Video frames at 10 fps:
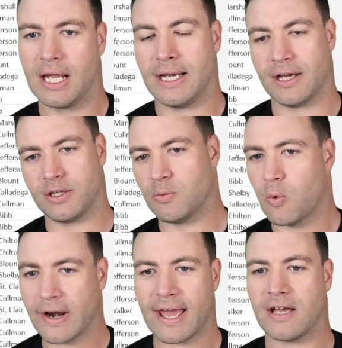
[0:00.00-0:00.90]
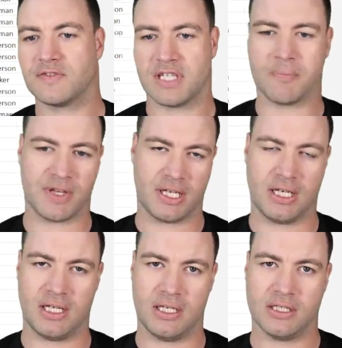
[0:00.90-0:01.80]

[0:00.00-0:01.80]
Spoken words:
Now you want to have something in here.